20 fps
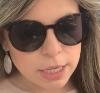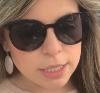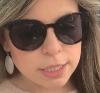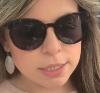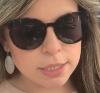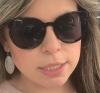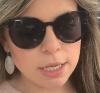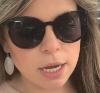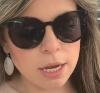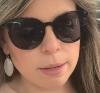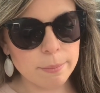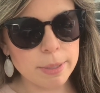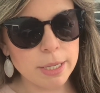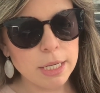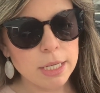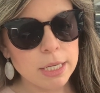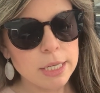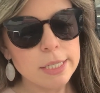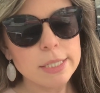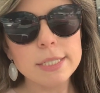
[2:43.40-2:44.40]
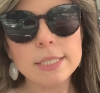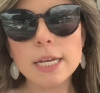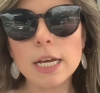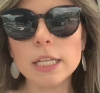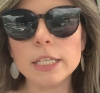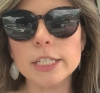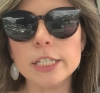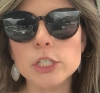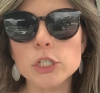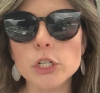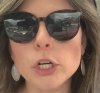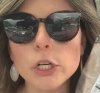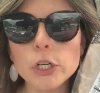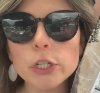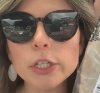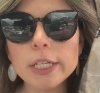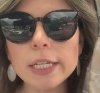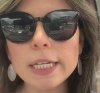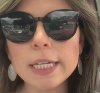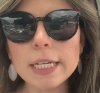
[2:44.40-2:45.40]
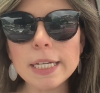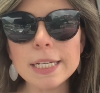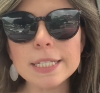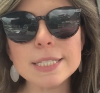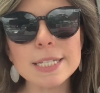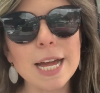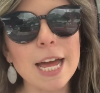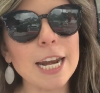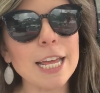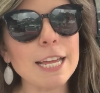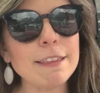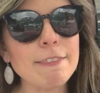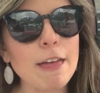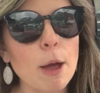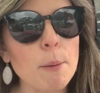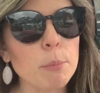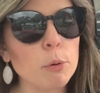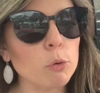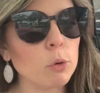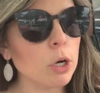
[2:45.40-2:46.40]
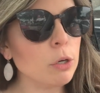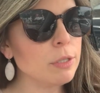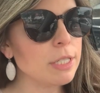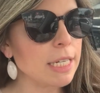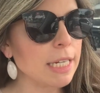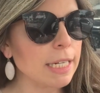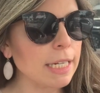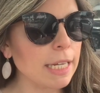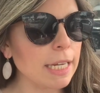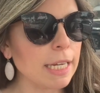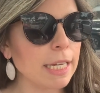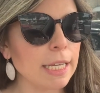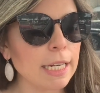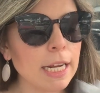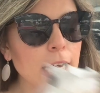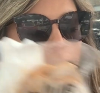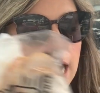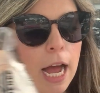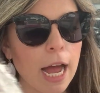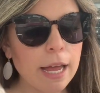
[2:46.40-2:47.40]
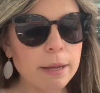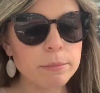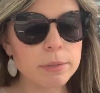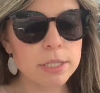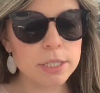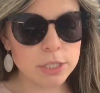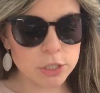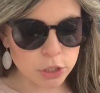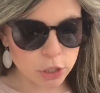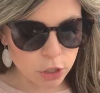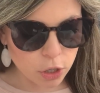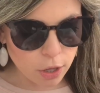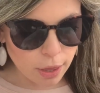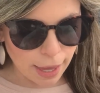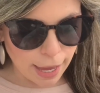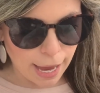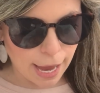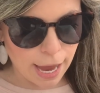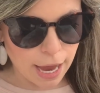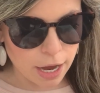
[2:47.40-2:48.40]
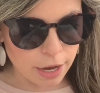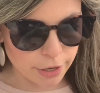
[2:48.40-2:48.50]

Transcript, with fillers: some deli turkey, because I gotta get that protein in. I'm still at one